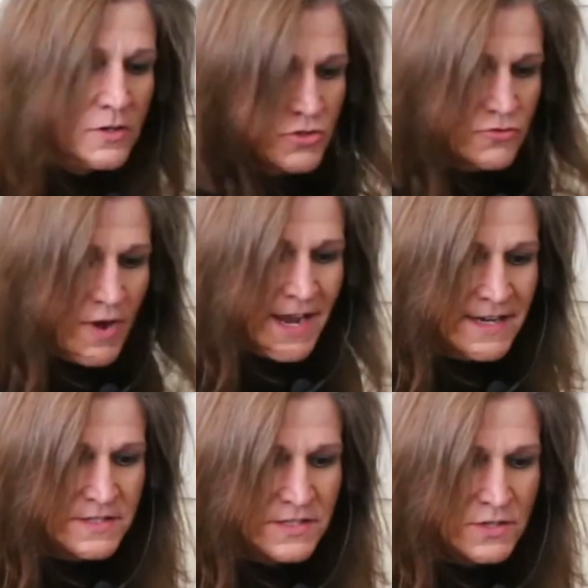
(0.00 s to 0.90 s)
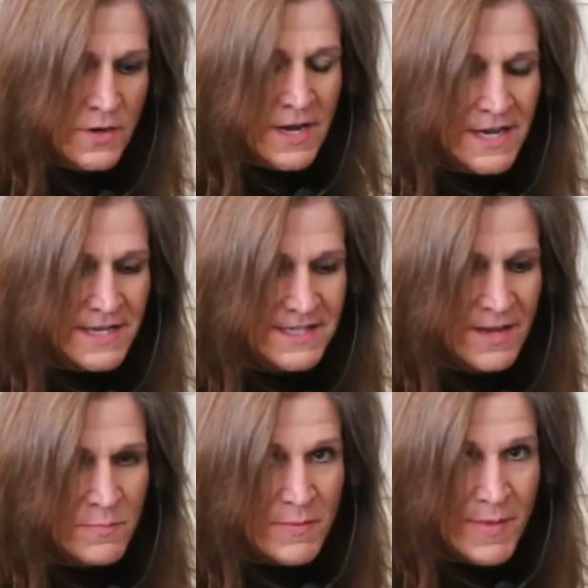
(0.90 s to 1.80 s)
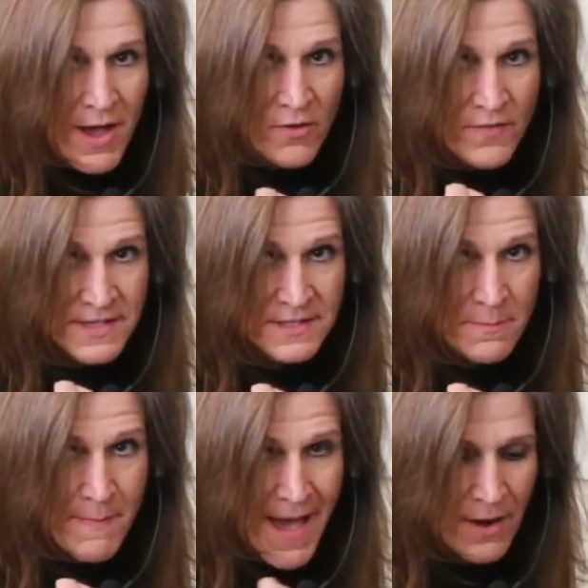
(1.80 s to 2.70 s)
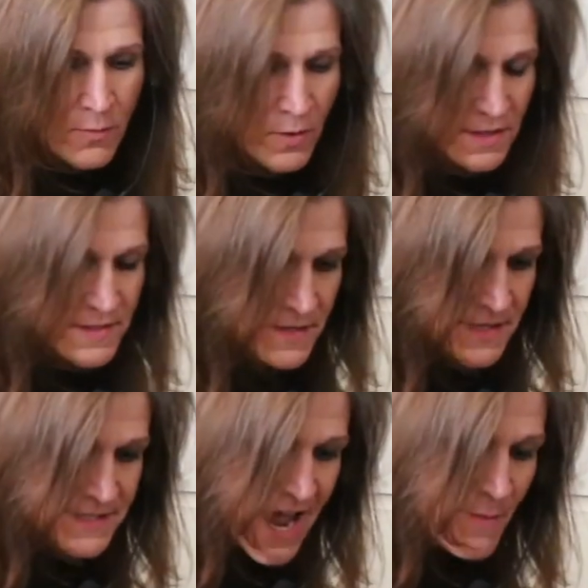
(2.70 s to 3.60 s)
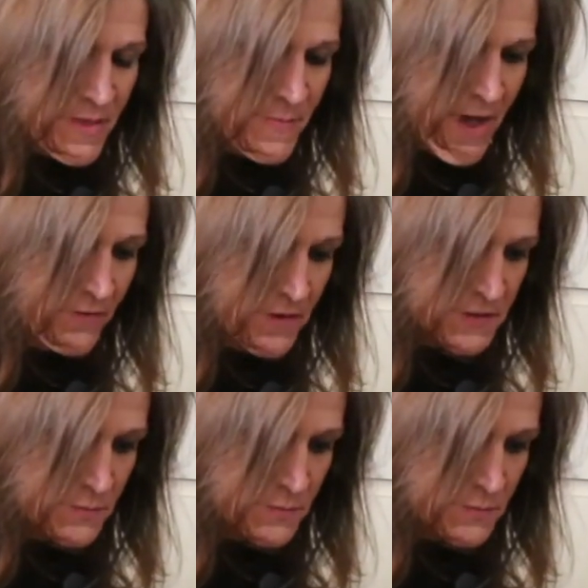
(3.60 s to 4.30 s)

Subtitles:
trying to tip the pelvis backwards. So the top of the pelvis